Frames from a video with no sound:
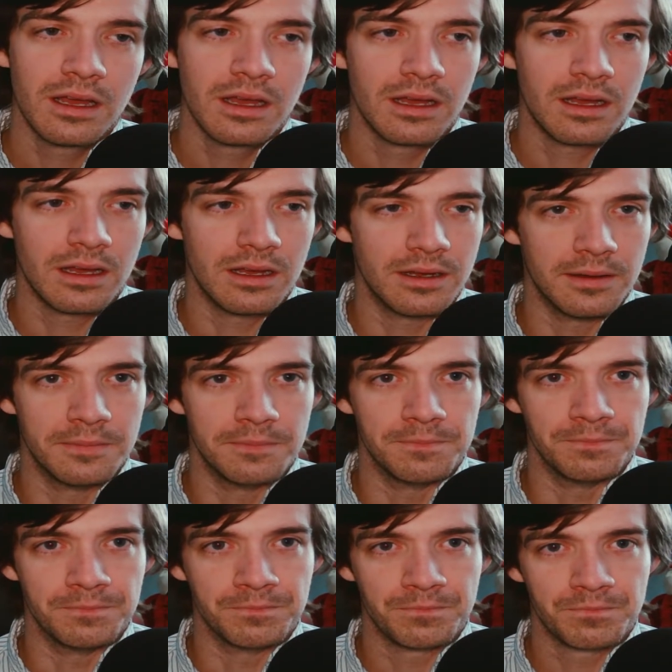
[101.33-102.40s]

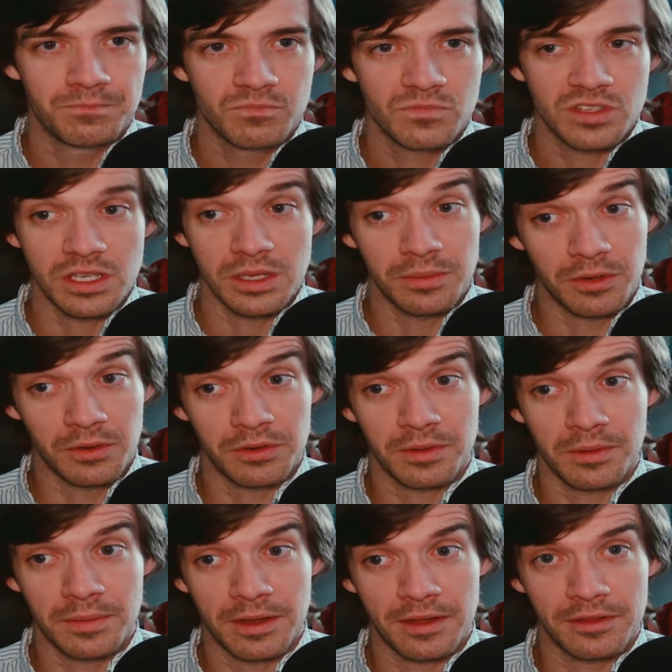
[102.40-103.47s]
Sleeping with
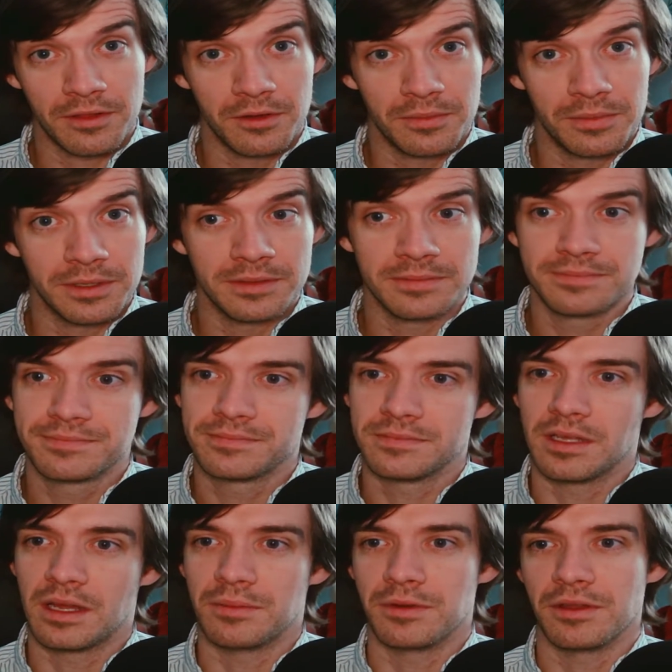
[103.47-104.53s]
my mouth open.
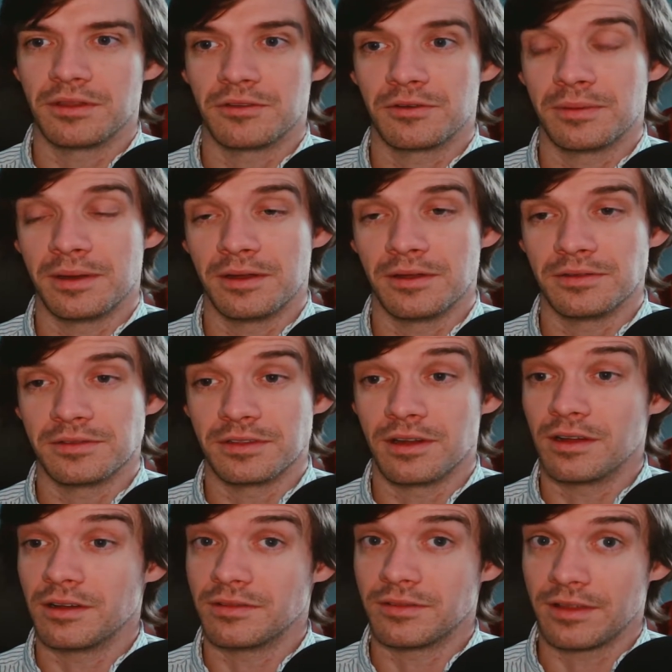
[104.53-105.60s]
Not breathing through my nose at
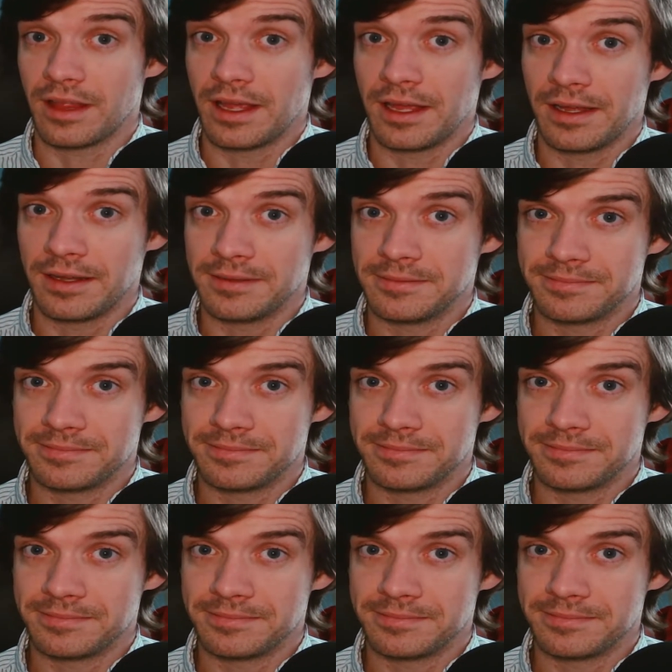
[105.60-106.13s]
all for that.